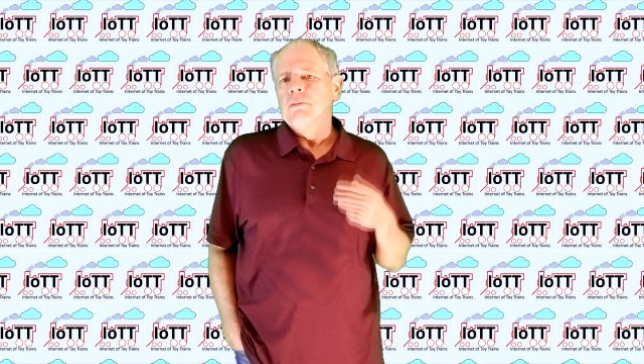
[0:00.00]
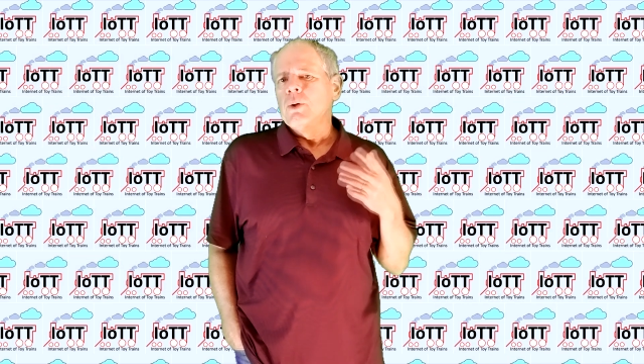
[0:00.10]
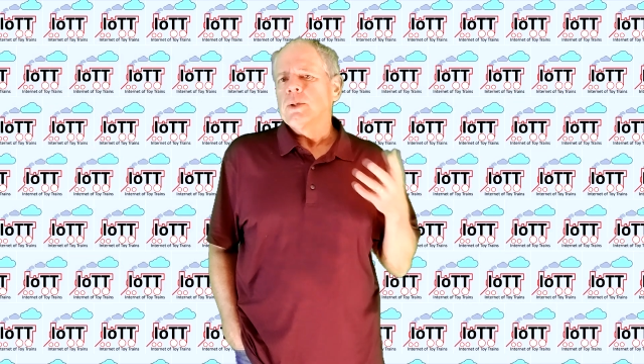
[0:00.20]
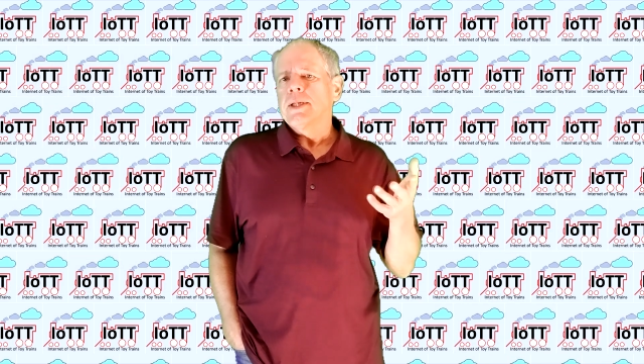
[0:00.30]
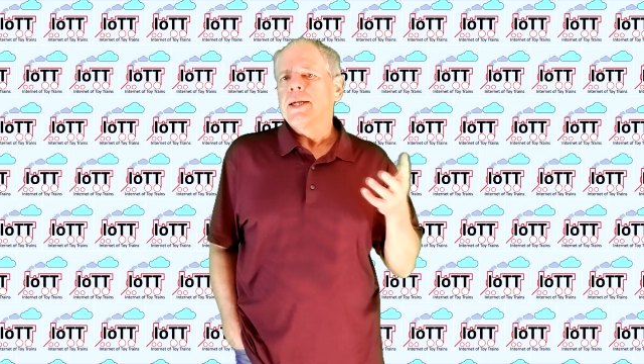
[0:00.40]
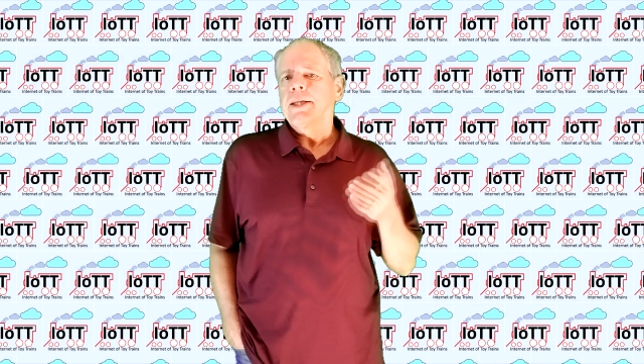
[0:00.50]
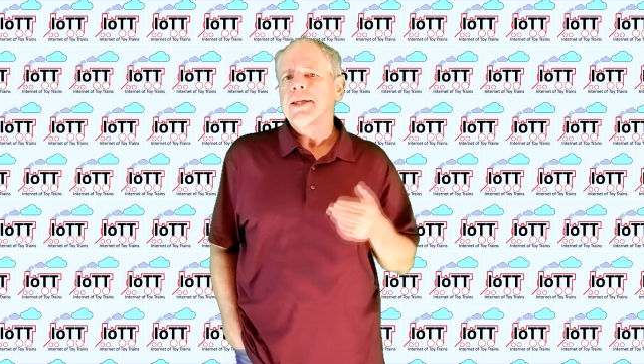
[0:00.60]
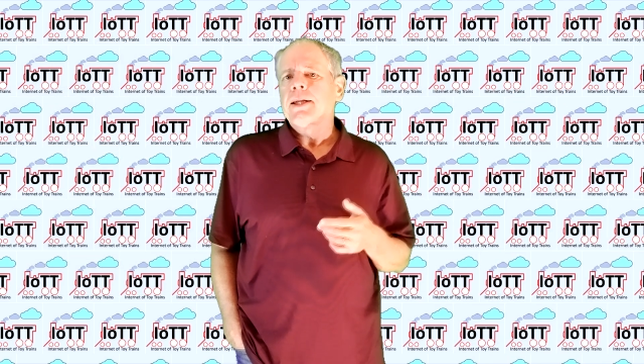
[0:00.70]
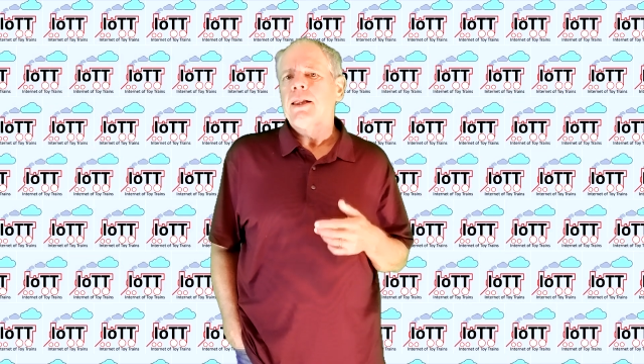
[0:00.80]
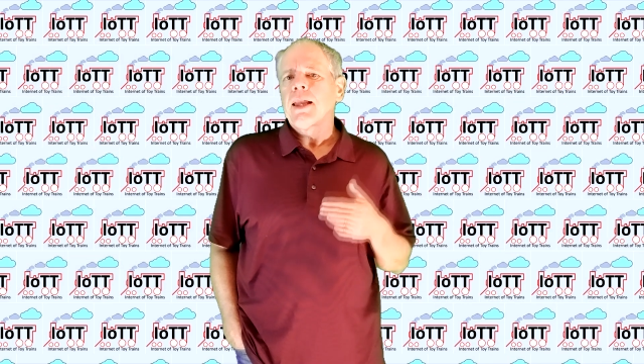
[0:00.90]
more
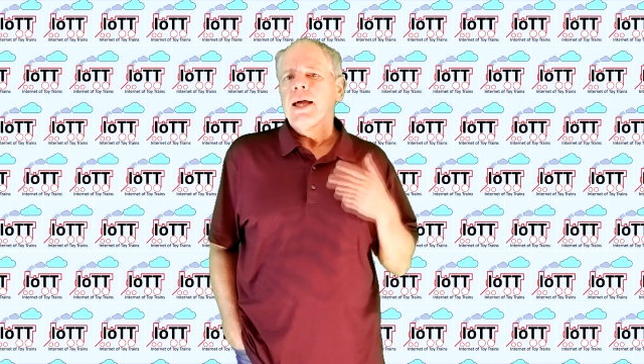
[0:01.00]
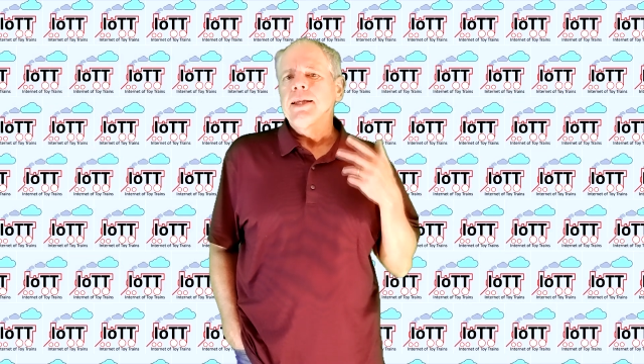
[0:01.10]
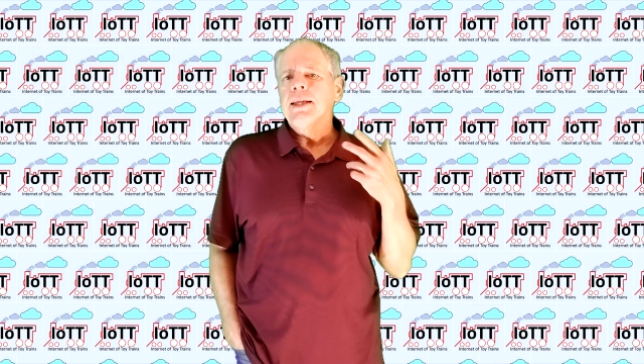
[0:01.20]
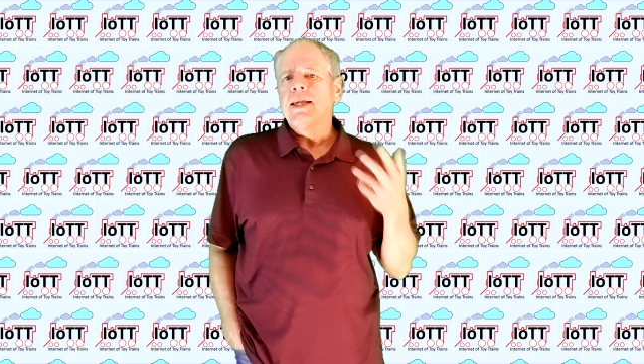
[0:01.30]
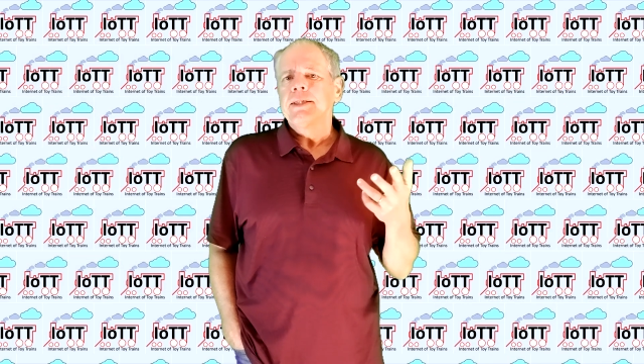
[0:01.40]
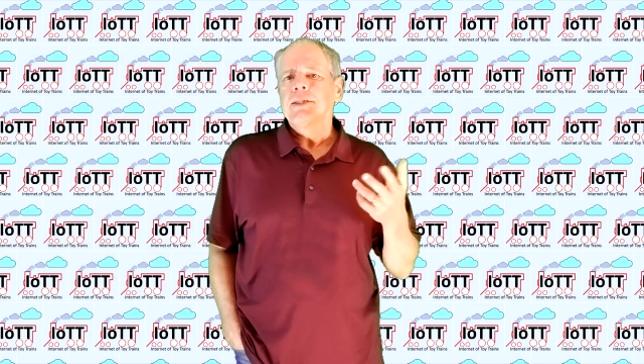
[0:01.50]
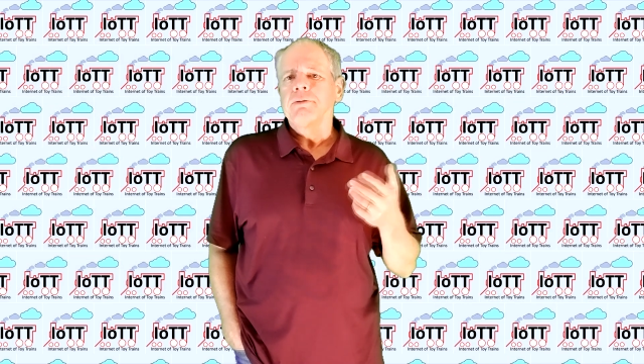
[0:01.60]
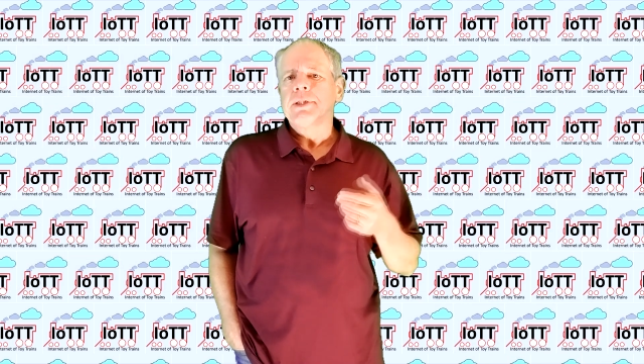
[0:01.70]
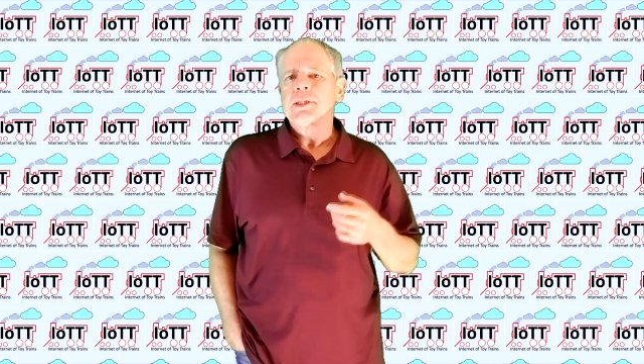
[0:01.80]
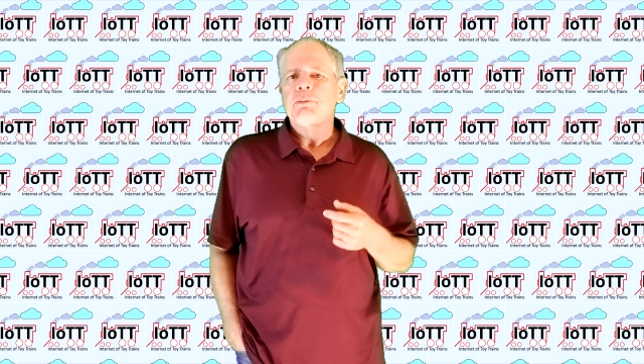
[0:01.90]
technical and less
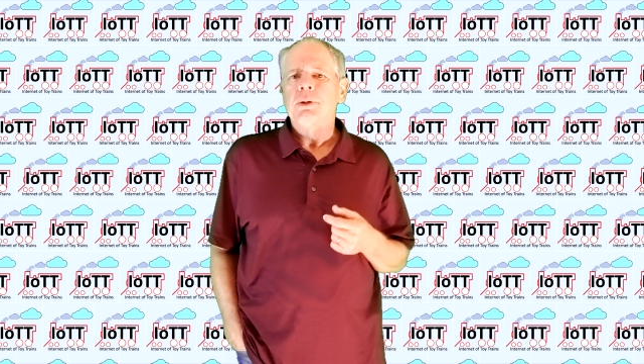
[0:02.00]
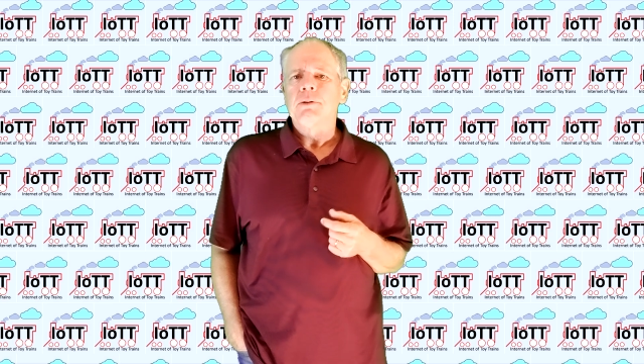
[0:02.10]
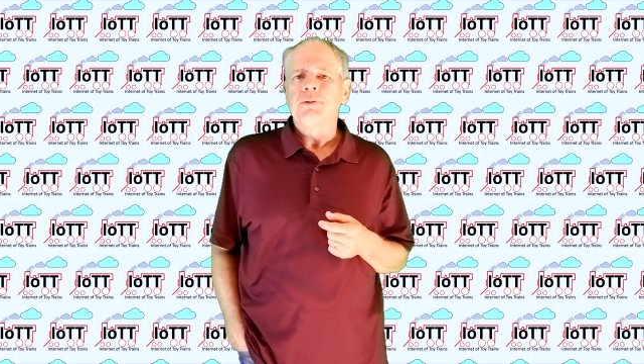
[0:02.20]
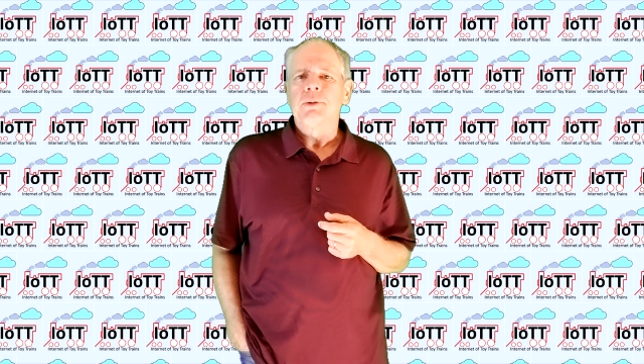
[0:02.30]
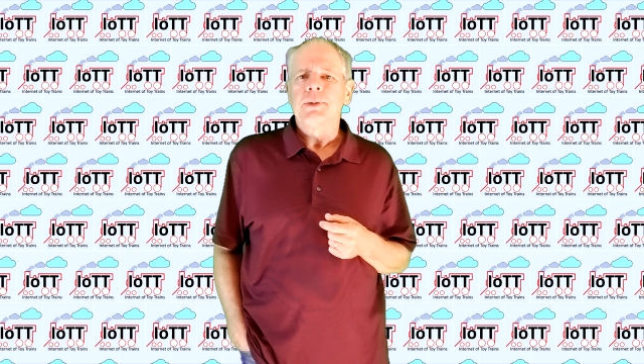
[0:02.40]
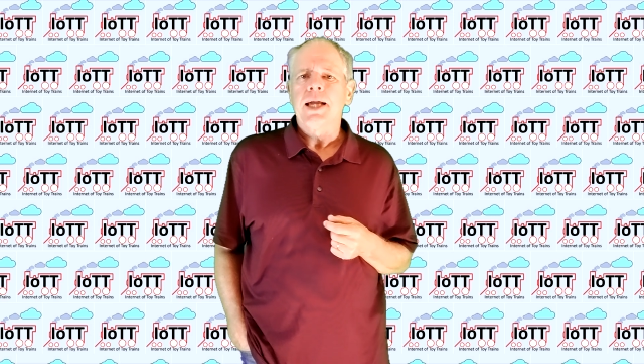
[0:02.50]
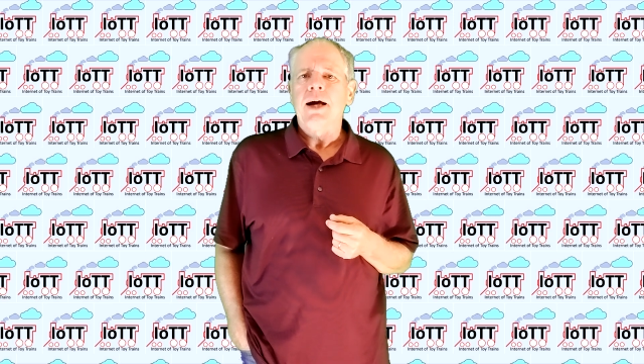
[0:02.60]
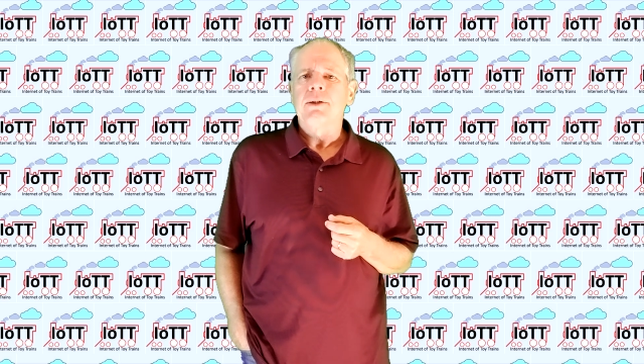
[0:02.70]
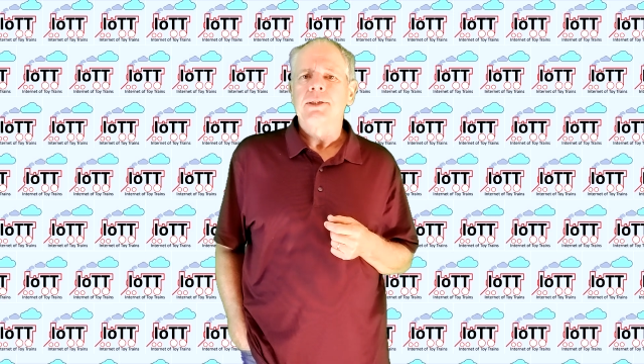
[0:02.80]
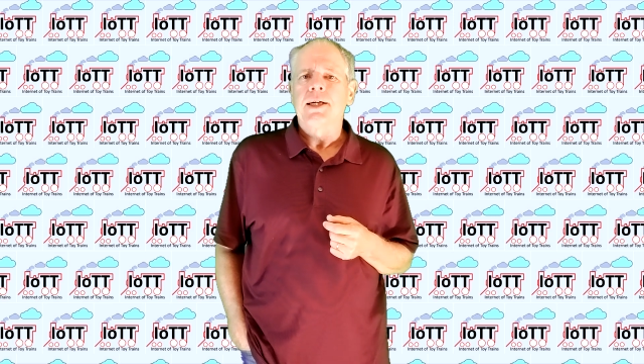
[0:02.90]
visible from the
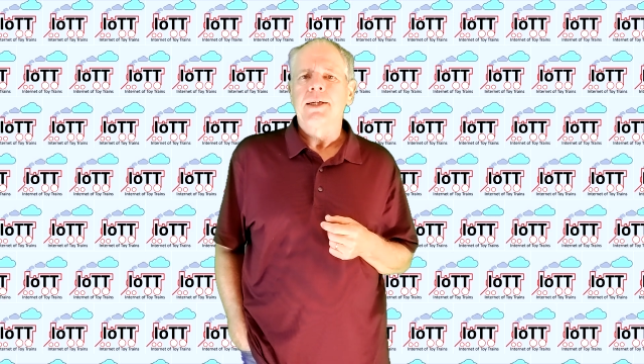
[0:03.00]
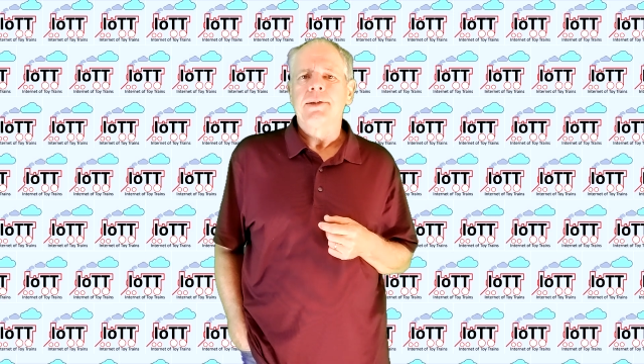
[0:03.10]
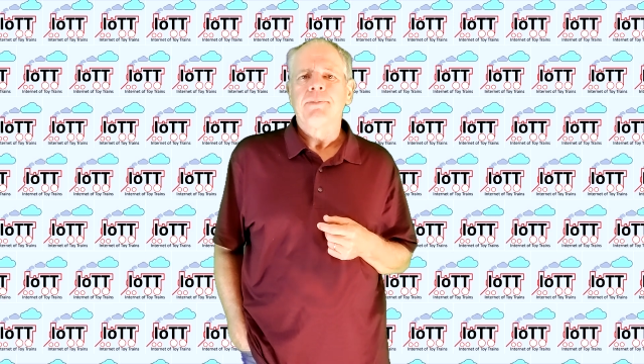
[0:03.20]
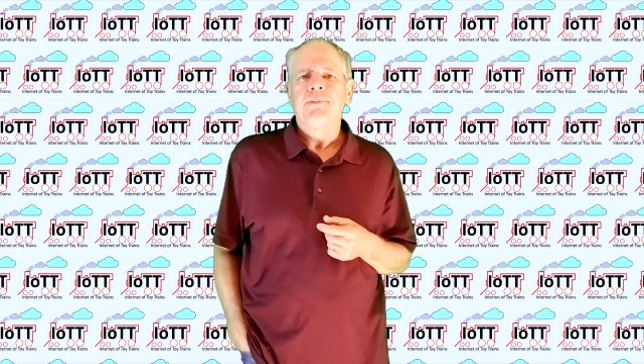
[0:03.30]
outside.